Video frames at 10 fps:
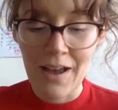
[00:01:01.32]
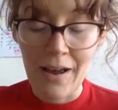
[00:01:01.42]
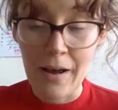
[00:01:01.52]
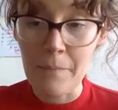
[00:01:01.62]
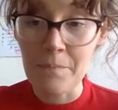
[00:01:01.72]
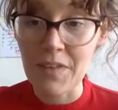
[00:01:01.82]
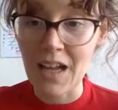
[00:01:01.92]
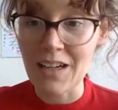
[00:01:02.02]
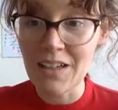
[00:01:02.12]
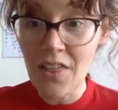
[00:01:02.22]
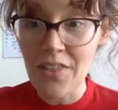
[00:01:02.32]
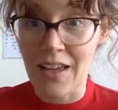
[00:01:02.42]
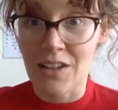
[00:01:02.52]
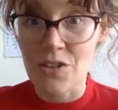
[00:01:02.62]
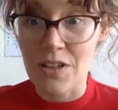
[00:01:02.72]
And another
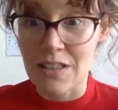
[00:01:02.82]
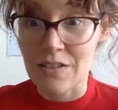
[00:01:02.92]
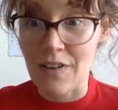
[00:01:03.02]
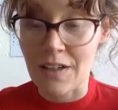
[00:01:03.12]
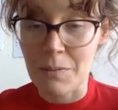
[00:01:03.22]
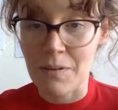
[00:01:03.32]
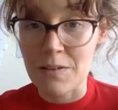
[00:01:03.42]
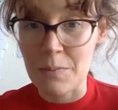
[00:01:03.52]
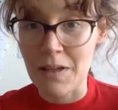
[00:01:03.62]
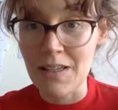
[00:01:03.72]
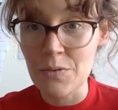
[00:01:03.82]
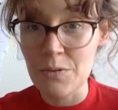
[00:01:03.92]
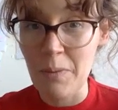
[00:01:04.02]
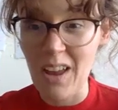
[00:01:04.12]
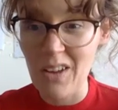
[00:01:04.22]
interesting fact about this piece was
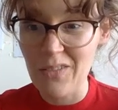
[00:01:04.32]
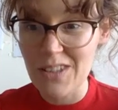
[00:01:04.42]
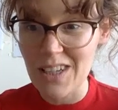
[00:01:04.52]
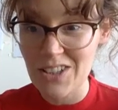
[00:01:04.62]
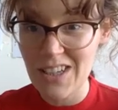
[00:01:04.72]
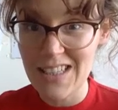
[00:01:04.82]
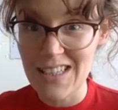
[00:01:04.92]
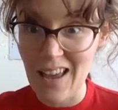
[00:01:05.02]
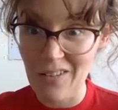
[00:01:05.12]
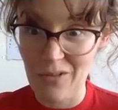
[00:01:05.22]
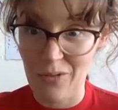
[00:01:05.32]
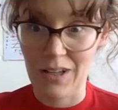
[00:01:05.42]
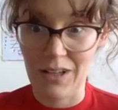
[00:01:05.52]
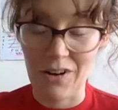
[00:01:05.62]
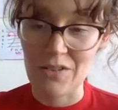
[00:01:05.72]
Beethoven was actually deaf when
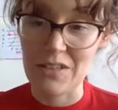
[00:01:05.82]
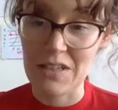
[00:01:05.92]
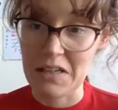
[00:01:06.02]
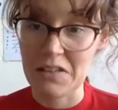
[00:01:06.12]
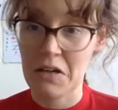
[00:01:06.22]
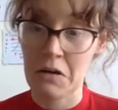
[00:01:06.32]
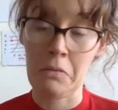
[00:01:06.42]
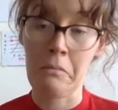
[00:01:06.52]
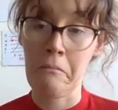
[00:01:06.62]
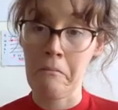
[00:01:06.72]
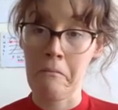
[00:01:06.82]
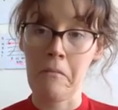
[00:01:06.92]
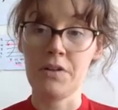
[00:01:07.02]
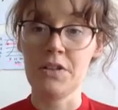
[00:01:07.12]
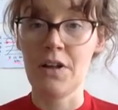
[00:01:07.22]
he wrote it, so
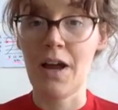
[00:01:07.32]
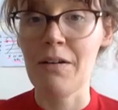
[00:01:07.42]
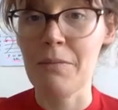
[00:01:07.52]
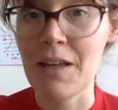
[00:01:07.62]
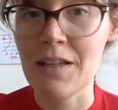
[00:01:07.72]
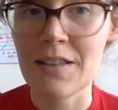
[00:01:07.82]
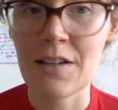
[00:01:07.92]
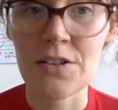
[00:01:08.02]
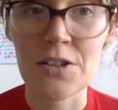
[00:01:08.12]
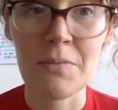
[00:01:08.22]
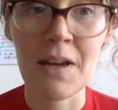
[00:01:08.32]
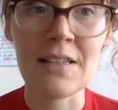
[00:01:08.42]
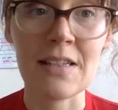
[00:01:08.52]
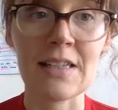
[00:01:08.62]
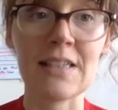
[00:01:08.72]
I don't know how he made it sound so
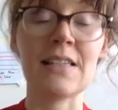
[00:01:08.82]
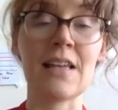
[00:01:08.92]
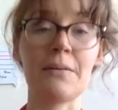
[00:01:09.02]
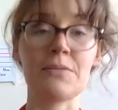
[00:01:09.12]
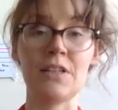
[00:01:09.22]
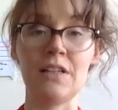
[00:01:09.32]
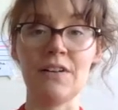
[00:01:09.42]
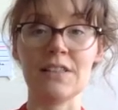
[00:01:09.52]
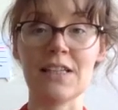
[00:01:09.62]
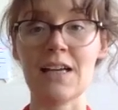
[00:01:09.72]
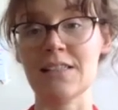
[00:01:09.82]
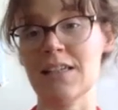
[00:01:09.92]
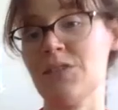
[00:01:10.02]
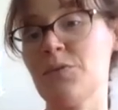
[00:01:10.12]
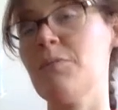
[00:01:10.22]
amazing because it's absolutely
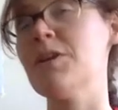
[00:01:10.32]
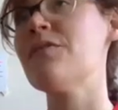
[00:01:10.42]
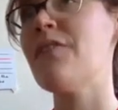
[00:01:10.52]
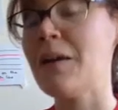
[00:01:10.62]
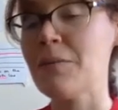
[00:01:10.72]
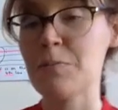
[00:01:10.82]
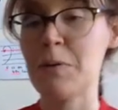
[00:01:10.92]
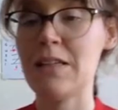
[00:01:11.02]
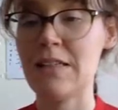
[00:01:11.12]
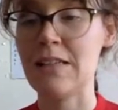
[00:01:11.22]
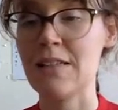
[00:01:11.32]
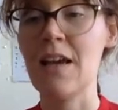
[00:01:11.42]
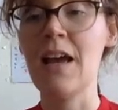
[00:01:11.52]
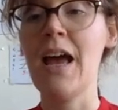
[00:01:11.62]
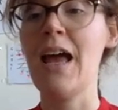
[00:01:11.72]
fantastic. It's one of the most famous pieces
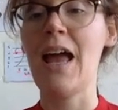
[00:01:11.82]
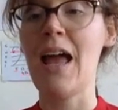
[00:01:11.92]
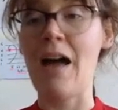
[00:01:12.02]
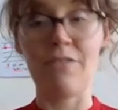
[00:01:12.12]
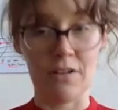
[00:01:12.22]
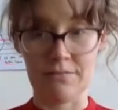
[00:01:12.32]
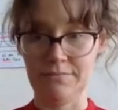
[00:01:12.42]
ever.